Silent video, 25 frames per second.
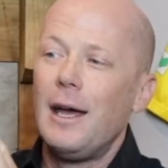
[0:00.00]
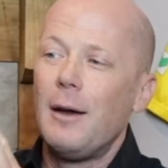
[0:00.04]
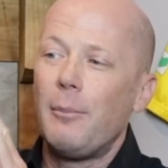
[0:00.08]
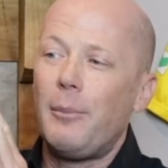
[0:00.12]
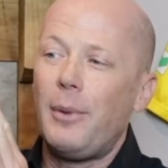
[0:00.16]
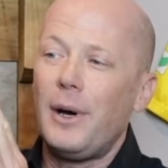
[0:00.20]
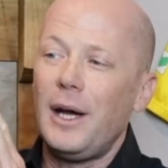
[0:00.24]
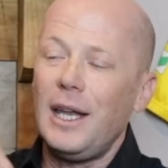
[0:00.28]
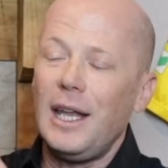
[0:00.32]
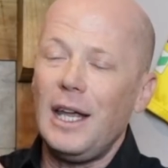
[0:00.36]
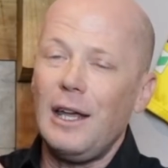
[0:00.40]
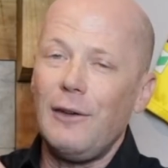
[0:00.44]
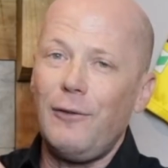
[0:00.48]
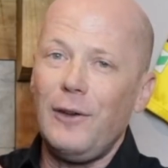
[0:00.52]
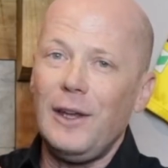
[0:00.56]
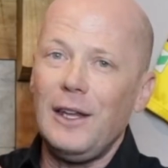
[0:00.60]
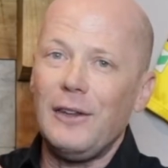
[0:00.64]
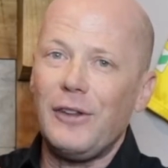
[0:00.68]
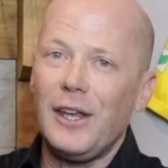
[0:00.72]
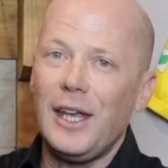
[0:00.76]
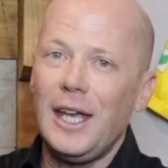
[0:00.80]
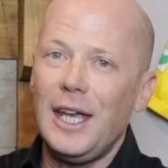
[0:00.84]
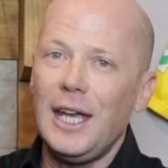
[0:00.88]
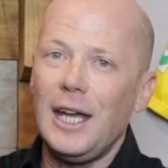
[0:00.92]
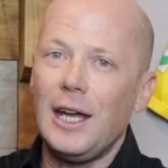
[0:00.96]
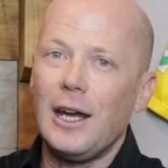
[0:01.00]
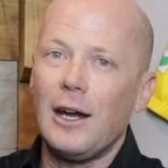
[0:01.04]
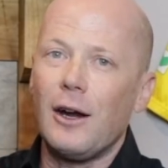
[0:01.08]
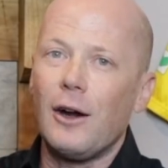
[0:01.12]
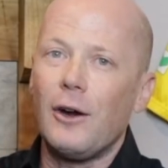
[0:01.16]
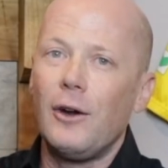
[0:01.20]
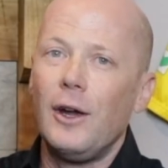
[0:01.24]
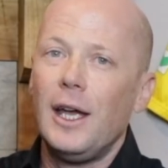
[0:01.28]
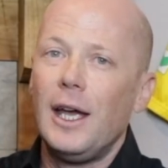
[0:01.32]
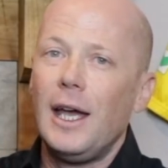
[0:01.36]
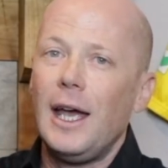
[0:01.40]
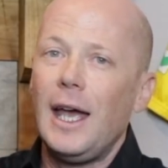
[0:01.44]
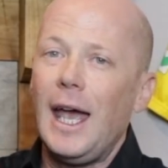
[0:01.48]
but if he's
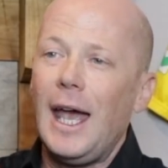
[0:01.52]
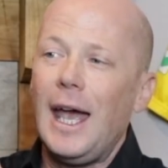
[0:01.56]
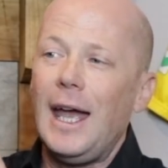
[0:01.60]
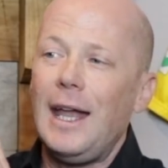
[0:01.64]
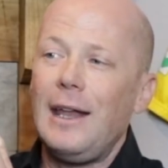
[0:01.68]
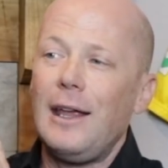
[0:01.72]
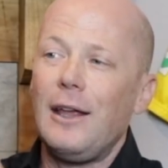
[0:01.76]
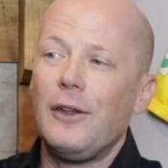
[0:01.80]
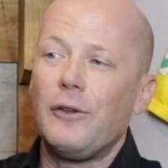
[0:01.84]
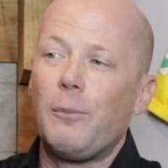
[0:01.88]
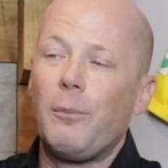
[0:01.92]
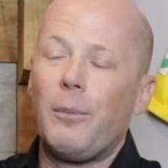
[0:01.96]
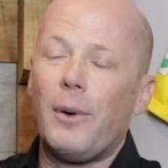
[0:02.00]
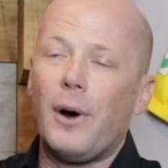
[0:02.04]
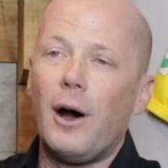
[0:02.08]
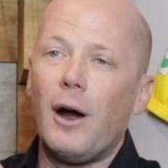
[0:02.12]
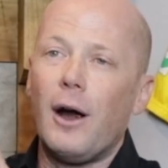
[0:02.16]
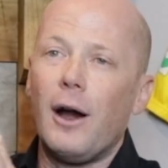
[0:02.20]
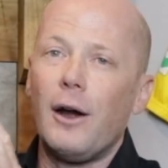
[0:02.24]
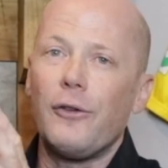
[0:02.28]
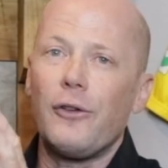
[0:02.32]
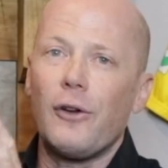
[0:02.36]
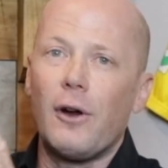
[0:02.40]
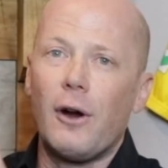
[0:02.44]
here and his bars